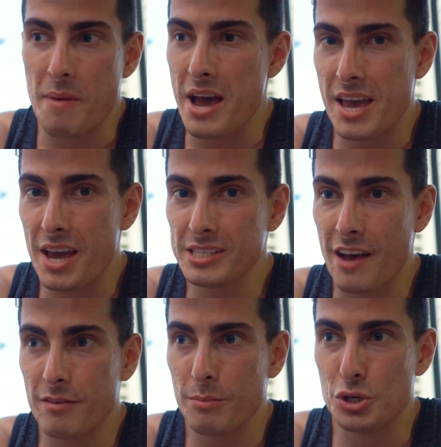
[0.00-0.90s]
my case,
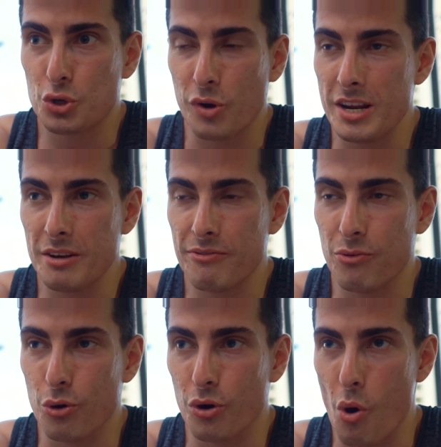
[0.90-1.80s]
having been training
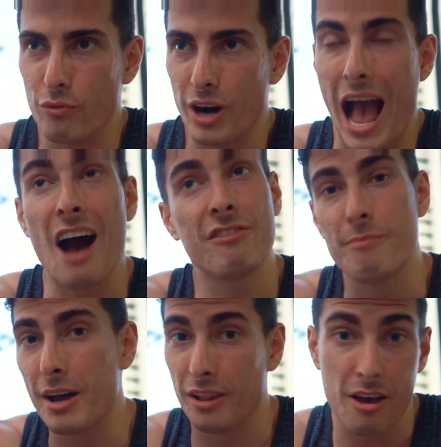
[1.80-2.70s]
for over half
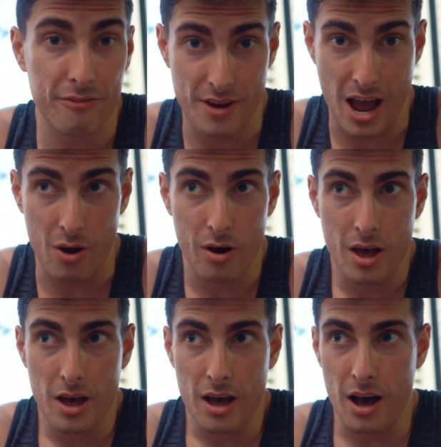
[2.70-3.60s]
my life now,
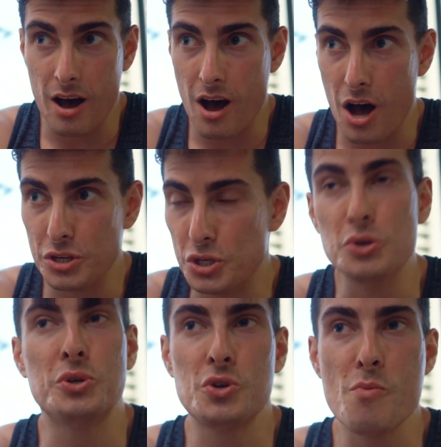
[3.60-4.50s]
uh, on
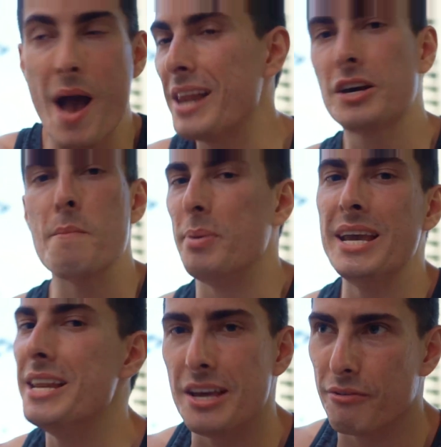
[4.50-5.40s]
YouTube and
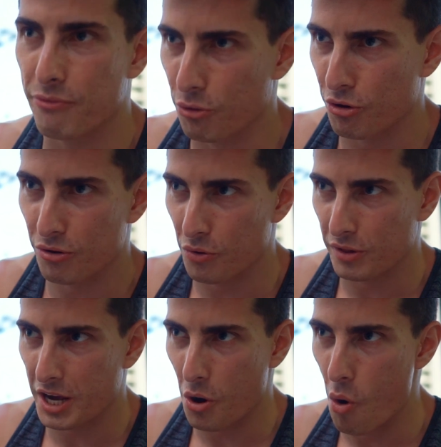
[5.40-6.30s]
competing for
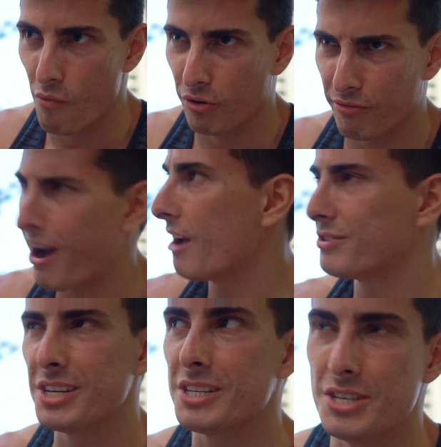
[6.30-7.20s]
like over five,
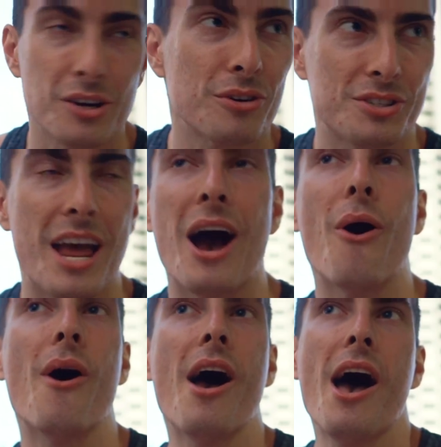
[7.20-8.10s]
six years
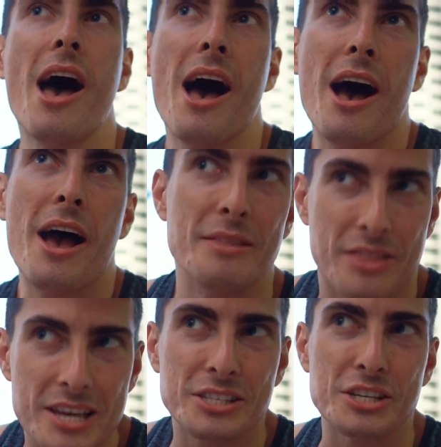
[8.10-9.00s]
now,
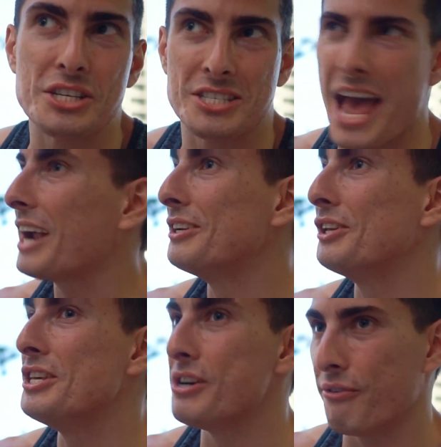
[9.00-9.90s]
this is
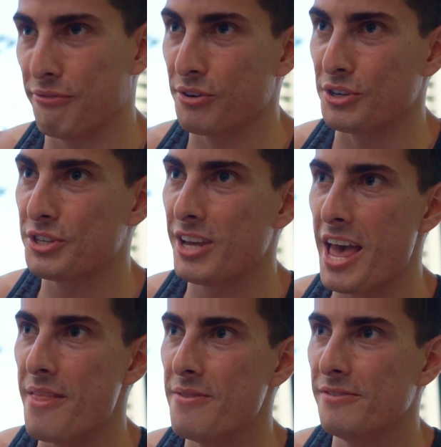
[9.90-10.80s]
technically a first
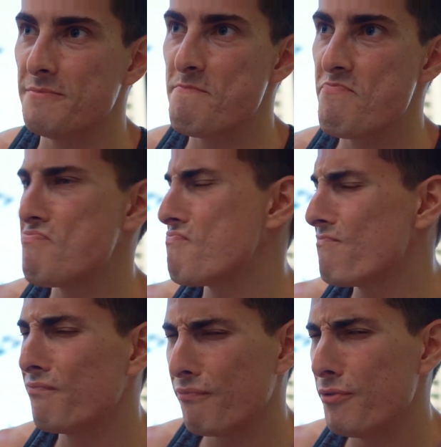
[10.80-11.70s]
and
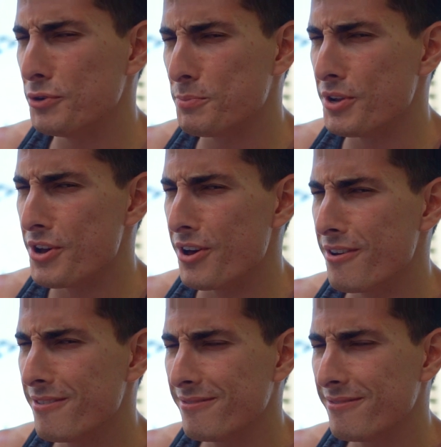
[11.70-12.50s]
feels pretty good.